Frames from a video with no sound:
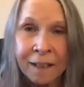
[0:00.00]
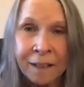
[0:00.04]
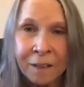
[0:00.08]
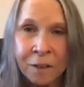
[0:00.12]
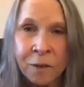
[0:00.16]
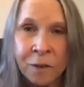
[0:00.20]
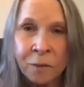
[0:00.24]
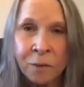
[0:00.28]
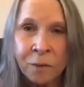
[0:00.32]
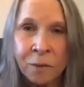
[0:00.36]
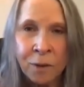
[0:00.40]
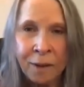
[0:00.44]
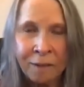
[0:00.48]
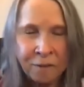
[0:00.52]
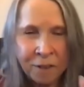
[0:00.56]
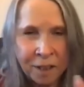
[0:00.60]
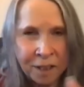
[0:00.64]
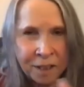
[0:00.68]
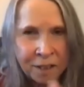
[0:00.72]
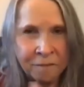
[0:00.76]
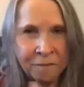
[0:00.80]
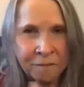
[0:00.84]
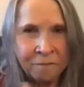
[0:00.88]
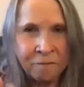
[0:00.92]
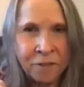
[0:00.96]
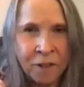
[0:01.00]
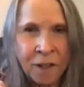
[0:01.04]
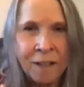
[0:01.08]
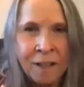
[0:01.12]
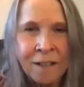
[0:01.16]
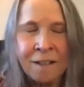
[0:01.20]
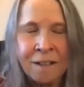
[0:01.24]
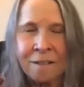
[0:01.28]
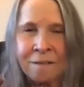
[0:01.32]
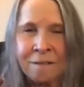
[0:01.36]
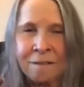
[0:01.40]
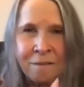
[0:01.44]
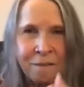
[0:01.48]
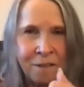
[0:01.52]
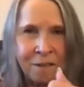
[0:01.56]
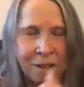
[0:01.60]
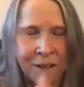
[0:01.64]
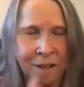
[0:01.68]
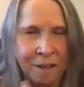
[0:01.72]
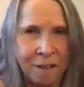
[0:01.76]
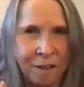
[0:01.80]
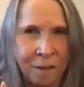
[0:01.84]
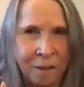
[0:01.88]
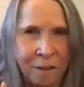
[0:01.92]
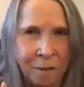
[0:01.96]
You, you have to confront
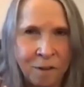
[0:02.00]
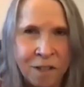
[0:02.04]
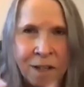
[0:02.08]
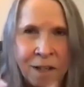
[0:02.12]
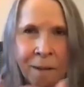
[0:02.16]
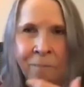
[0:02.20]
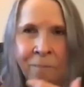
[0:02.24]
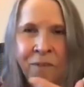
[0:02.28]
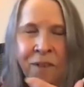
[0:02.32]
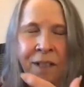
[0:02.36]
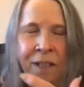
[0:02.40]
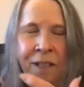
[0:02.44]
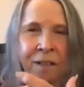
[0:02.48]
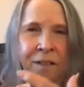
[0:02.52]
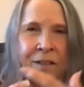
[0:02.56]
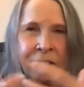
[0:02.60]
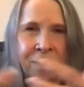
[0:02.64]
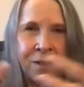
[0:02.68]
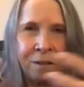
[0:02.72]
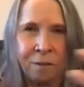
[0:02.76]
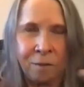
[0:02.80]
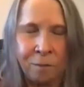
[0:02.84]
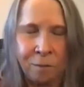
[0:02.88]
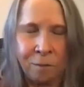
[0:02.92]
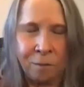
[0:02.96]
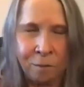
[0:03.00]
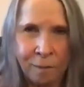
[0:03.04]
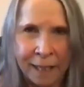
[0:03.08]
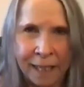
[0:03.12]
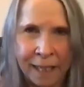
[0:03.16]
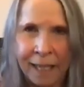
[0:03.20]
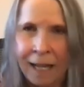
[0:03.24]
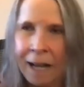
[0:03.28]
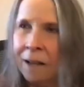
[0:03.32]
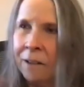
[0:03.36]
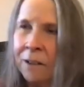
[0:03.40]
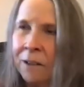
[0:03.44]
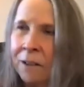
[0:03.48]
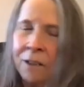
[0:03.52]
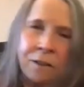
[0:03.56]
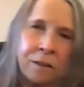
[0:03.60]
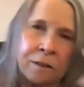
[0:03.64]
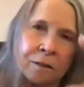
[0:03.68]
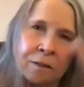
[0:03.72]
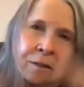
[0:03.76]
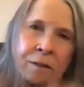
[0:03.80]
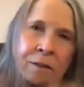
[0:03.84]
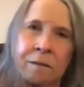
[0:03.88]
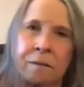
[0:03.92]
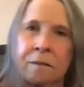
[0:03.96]
you know something to get out of
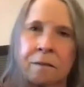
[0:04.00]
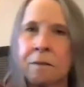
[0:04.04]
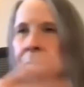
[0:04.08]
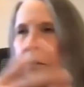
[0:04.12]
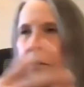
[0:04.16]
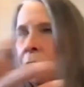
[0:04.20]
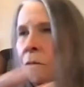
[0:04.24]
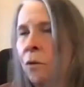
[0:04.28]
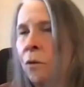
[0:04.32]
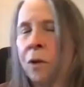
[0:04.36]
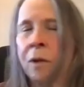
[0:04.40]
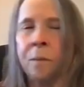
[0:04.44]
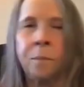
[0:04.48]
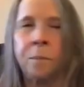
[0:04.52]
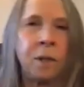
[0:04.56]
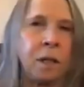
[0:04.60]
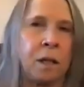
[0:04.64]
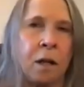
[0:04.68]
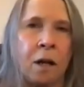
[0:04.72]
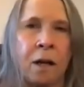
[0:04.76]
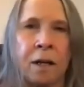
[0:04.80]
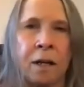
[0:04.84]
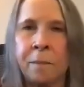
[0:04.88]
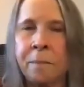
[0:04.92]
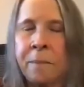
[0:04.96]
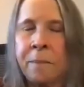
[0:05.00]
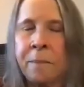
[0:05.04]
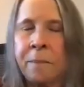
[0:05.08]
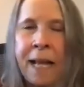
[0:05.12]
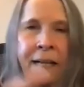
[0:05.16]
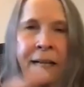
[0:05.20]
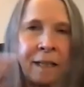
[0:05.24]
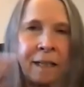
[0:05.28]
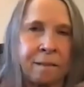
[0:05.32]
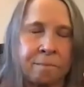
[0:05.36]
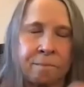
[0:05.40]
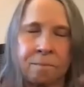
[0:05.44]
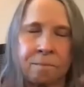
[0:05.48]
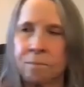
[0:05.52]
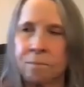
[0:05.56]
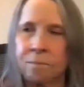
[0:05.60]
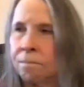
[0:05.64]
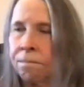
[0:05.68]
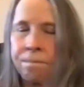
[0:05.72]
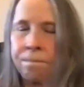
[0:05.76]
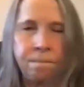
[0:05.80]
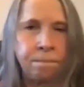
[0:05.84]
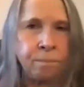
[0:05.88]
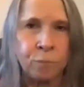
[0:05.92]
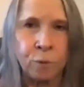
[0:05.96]
your normal automatic
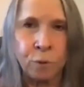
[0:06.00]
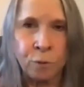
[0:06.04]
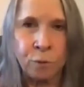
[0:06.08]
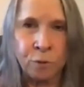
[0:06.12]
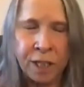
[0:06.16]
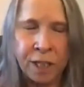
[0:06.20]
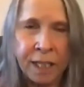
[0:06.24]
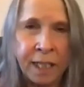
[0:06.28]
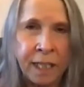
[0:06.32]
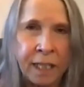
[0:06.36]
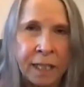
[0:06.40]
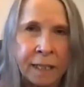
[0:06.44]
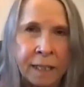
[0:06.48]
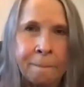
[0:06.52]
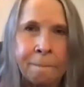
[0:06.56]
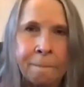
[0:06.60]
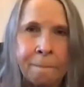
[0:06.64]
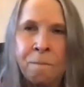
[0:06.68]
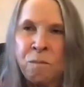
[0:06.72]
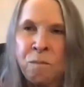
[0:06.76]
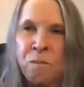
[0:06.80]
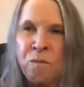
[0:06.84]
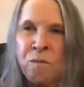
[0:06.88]
routine